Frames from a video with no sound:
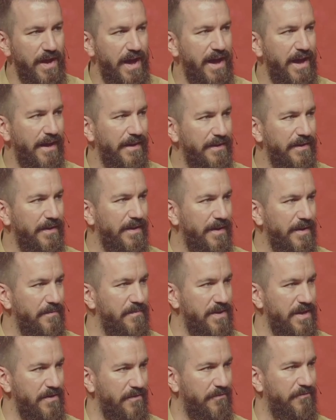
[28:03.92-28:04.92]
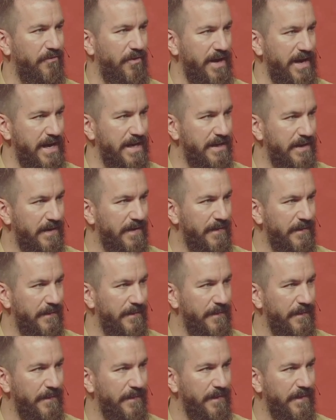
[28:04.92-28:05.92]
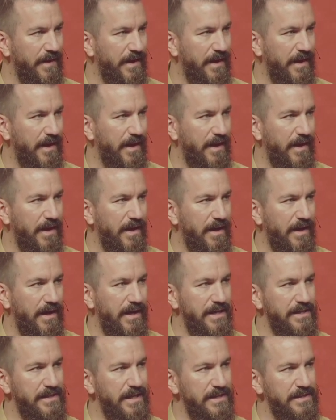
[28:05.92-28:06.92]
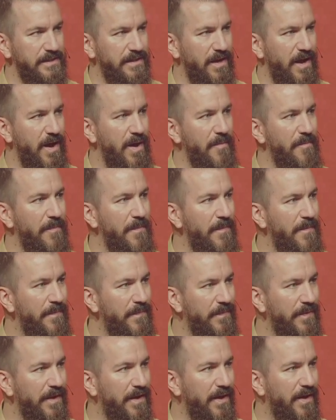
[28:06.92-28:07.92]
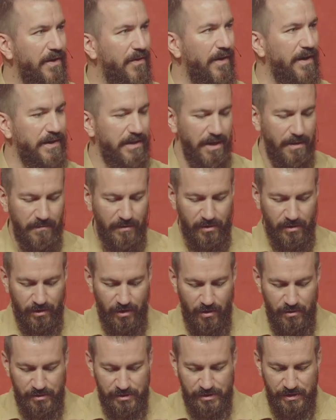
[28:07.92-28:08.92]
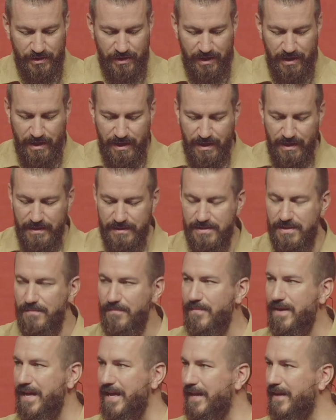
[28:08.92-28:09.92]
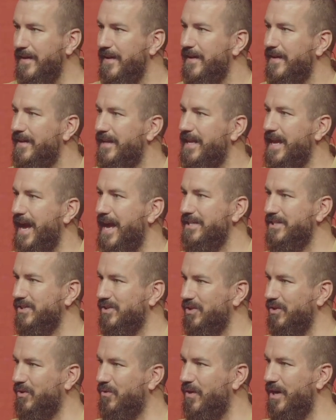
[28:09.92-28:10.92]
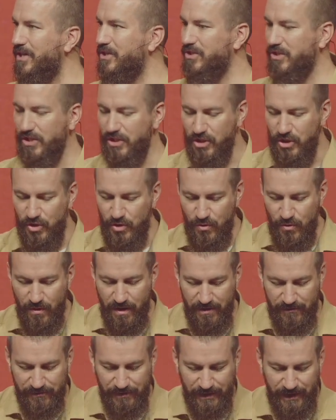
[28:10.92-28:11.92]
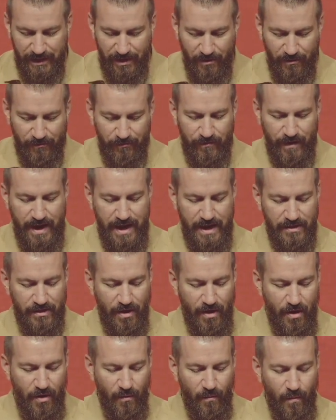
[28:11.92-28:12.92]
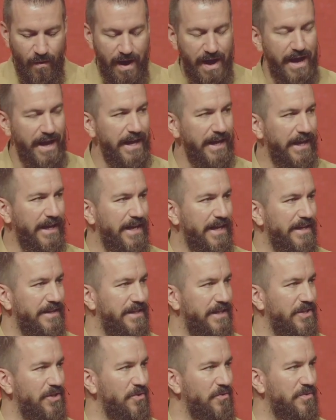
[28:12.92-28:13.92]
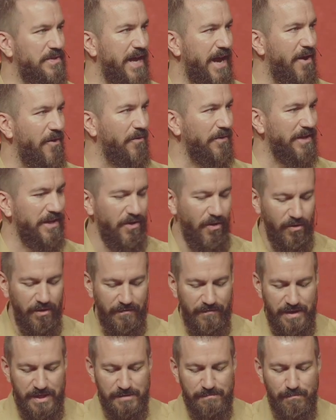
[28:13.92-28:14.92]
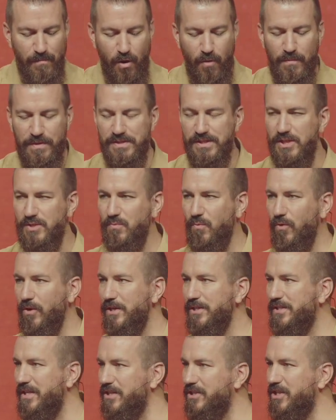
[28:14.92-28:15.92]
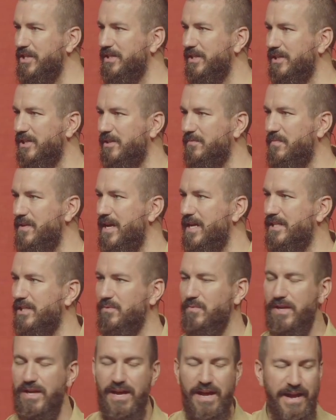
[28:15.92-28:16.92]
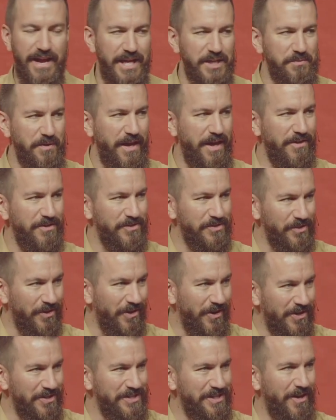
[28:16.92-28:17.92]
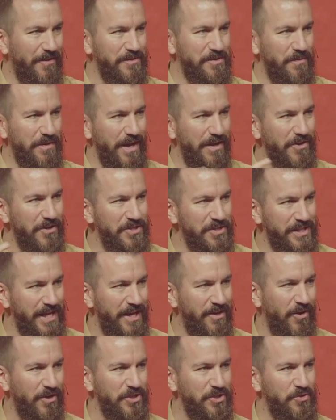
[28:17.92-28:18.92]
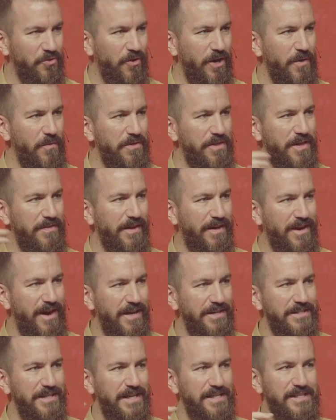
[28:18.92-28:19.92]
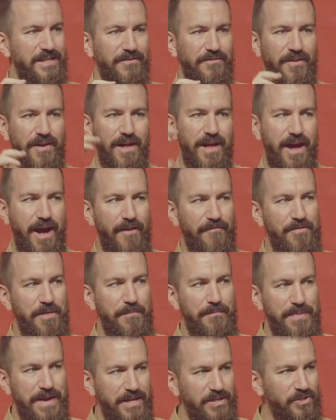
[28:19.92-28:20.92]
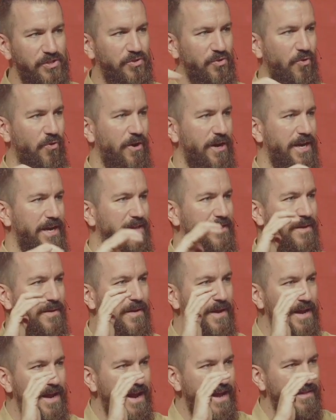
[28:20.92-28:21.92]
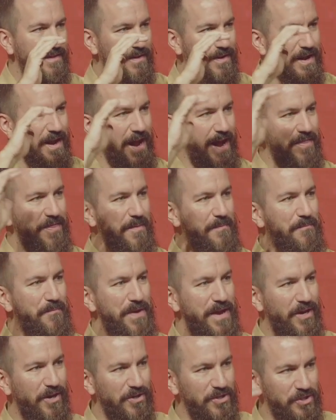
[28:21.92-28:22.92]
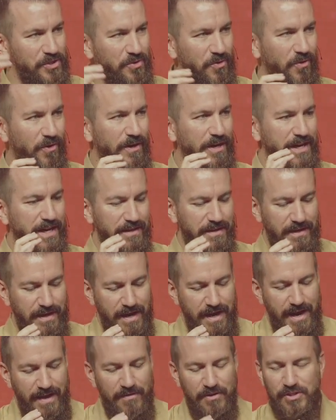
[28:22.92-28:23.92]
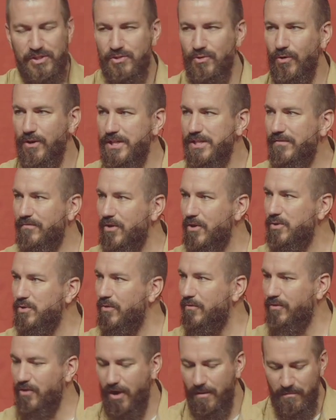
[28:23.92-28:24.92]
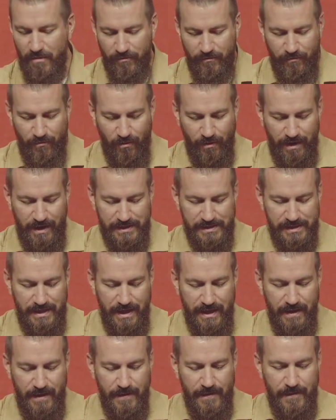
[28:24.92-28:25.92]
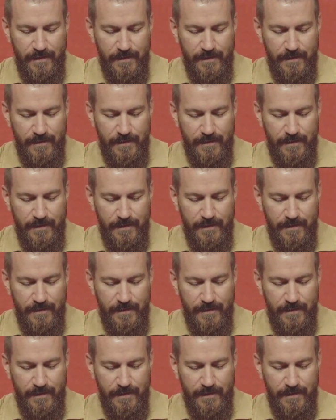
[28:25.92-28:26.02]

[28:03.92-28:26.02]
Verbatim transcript: not be afraid. He says, Come, right? Come closer to me. And he asks the question, You of little faith, why did you doubt? And all of these moments, these words that Jesus speaks, as we, as we insert ourselves and we understand our story within the context of, of the big story and the, and the, and the bigger story and, and the stories of those who have gone before us, that,